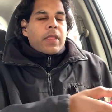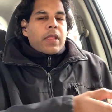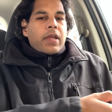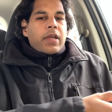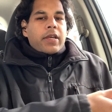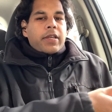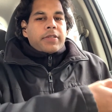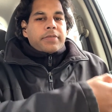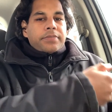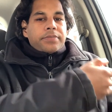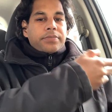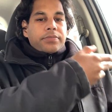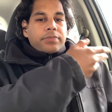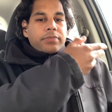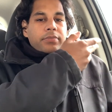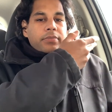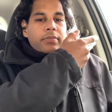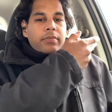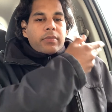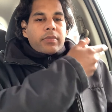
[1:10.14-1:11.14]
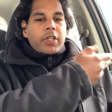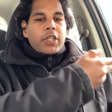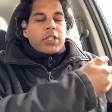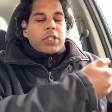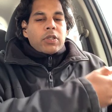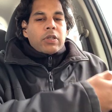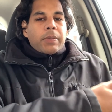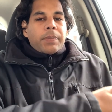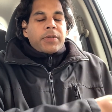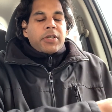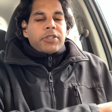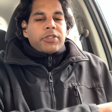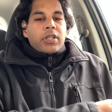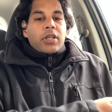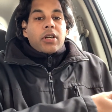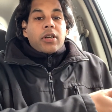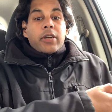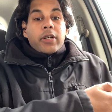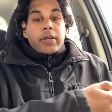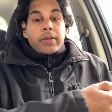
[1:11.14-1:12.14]
and you go up and down your
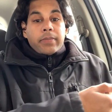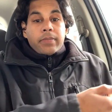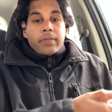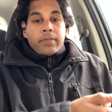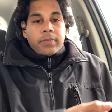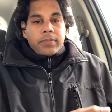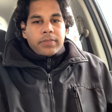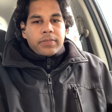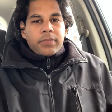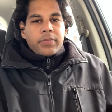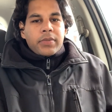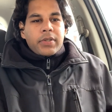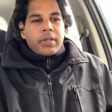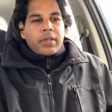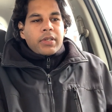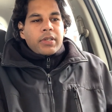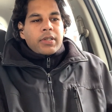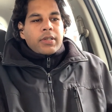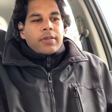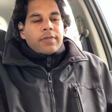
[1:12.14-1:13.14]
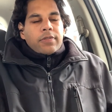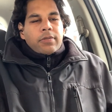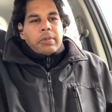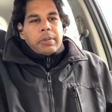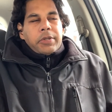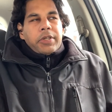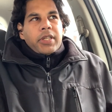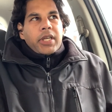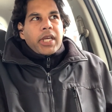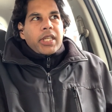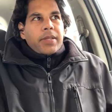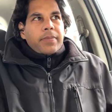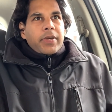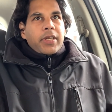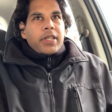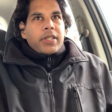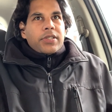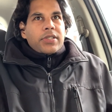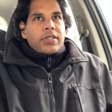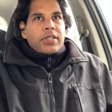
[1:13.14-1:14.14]
arm for maybe 90
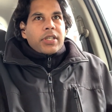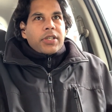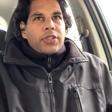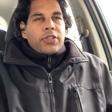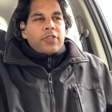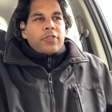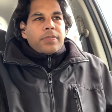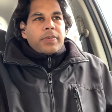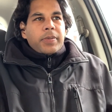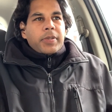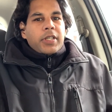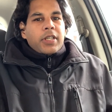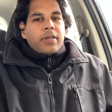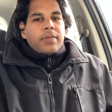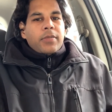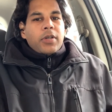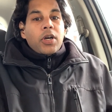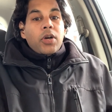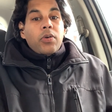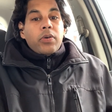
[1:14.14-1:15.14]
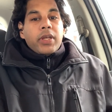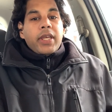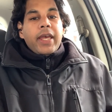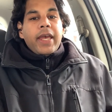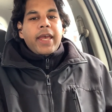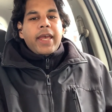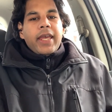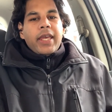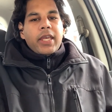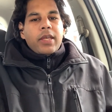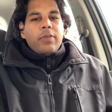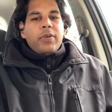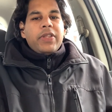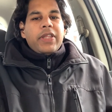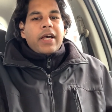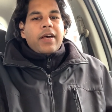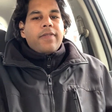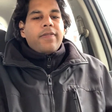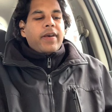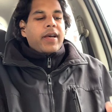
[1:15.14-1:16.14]
minutes until you've become okay with
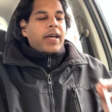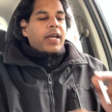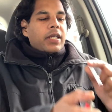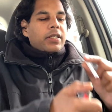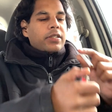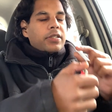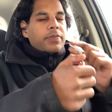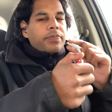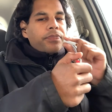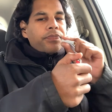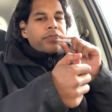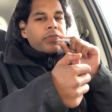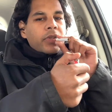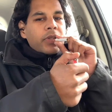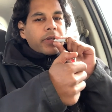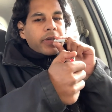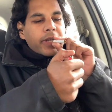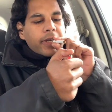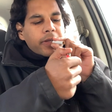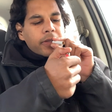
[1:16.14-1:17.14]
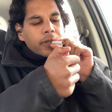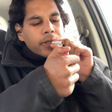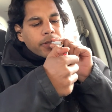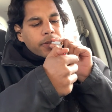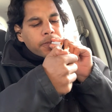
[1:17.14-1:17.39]
that fact. Okay?